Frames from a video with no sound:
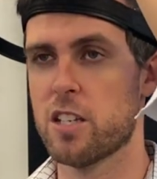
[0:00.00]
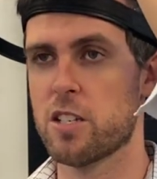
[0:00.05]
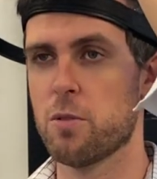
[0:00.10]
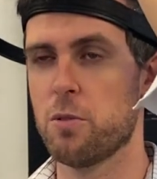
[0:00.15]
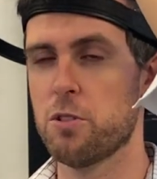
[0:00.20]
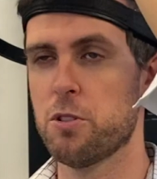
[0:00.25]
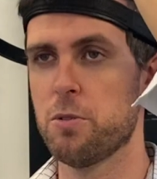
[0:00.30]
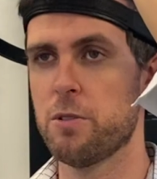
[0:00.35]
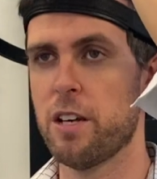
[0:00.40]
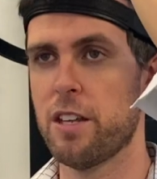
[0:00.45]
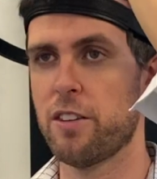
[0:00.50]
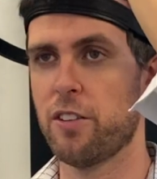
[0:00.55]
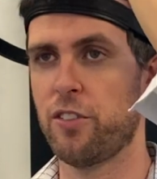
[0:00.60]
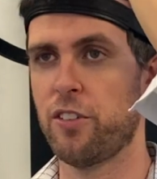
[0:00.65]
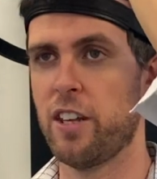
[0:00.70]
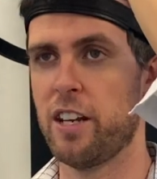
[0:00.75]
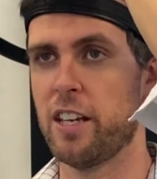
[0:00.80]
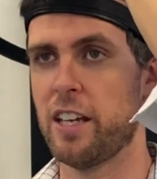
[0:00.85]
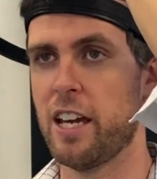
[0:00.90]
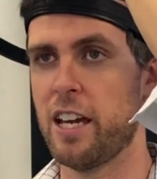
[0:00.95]
So we'll do another
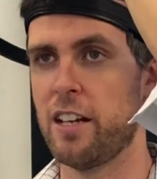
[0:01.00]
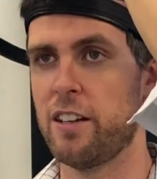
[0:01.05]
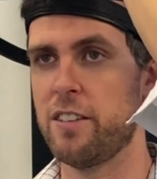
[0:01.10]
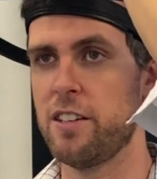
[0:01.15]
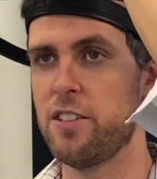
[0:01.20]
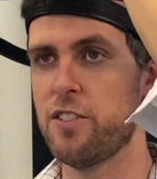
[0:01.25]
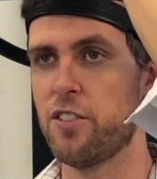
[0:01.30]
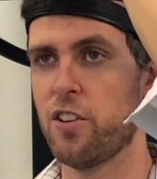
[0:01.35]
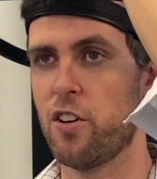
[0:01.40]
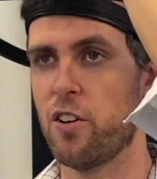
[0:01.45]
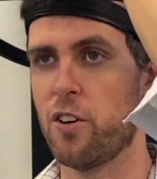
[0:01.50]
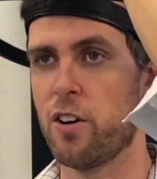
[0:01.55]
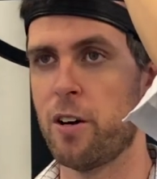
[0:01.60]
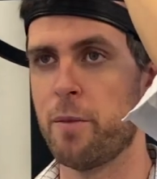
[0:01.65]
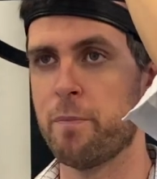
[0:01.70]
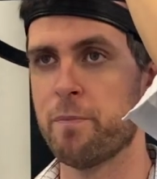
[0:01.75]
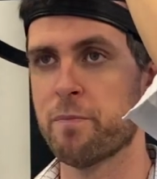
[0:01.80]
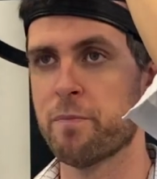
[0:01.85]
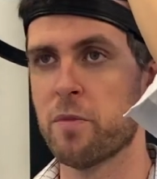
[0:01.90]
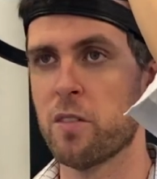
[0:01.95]
set again, and this
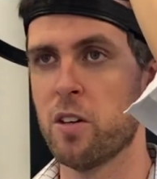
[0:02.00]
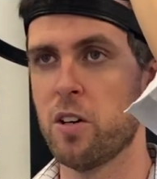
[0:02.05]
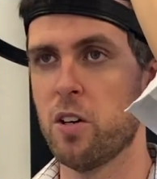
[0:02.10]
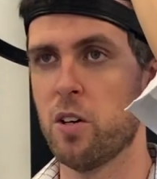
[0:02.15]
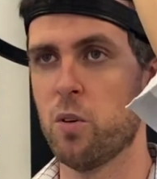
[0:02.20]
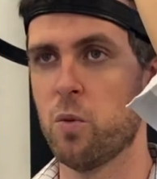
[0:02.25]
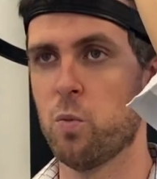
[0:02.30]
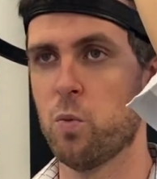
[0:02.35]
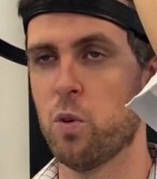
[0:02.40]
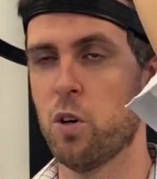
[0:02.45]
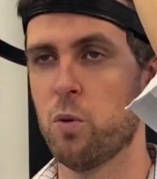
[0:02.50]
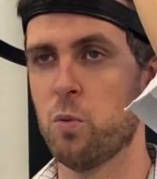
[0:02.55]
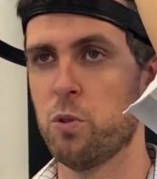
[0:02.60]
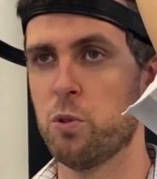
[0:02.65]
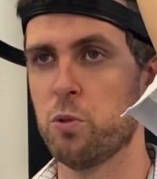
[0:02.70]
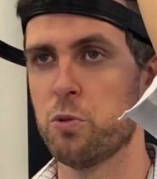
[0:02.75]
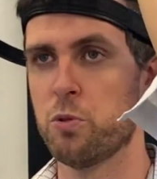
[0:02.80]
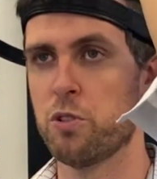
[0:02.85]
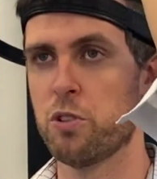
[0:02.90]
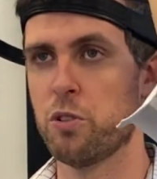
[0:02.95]
time what
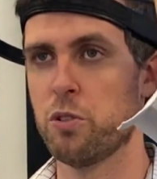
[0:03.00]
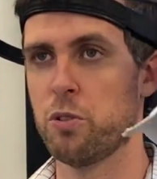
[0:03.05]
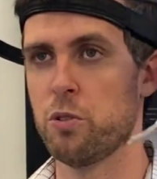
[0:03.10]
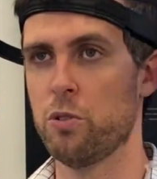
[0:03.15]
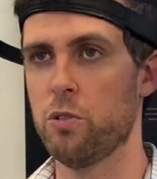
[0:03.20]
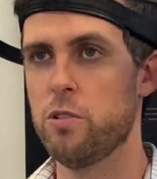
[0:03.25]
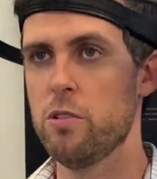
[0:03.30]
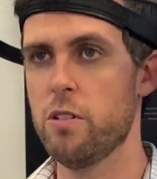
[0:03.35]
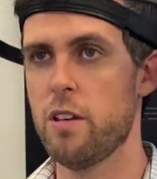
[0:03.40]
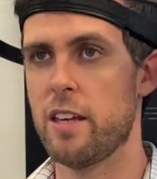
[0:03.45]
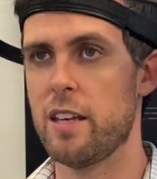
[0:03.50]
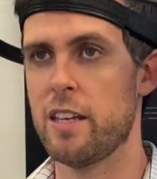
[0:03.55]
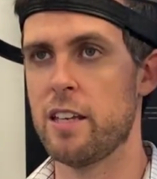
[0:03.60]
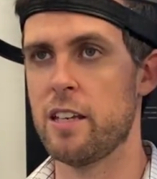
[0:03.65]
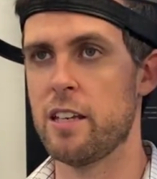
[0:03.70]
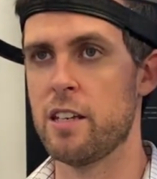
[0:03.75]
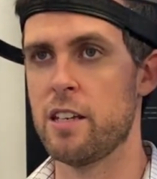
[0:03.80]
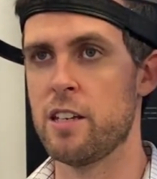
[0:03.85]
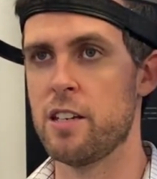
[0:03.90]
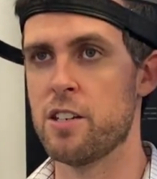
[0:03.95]
we'll do
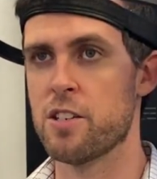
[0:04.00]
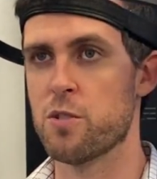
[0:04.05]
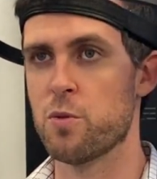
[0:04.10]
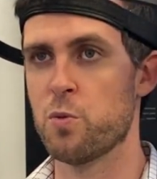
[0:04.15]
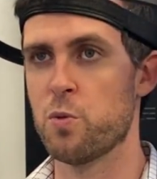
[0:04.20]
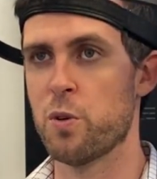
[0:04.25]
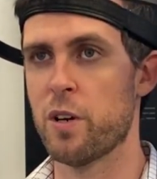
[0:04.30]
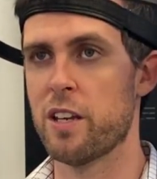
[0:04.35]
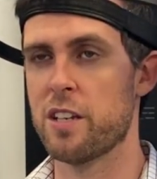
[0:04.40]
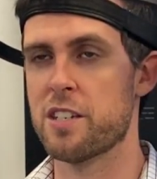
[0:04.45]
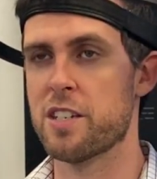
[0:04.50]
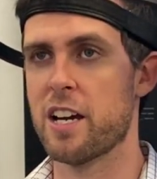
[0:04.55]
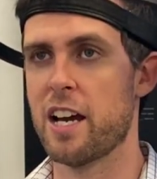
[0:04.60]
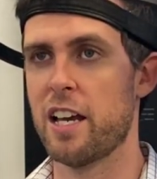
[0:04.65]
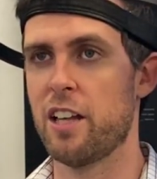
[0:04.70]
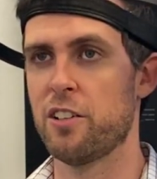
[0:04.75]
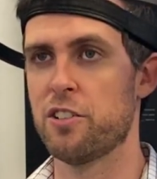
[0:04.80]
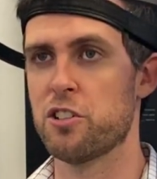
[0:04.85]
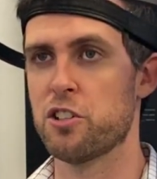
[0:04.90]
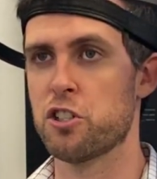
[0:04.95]
is we'll get
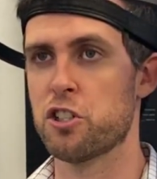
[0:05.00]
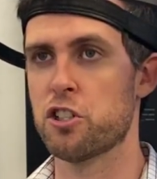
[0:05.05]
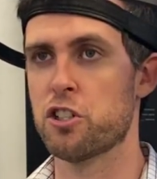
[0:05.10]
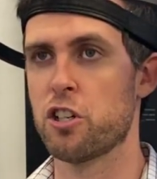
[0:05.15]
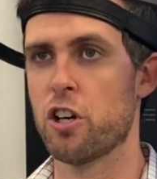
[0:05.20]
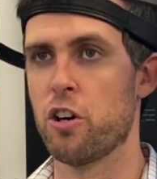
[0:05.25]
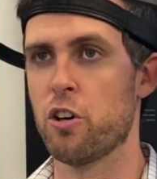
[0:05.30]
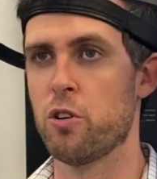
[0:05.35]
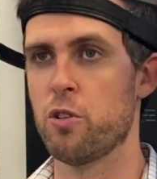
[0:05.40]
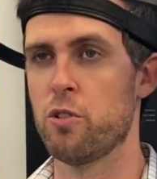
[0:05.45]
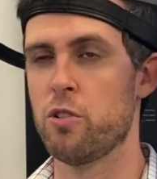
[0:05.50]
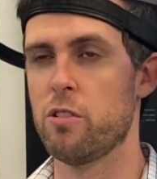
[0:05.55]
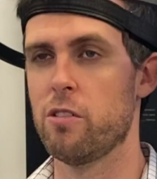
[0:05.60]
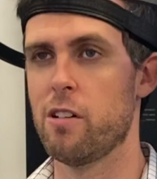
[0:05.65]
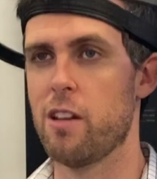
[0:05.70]
Taylor to show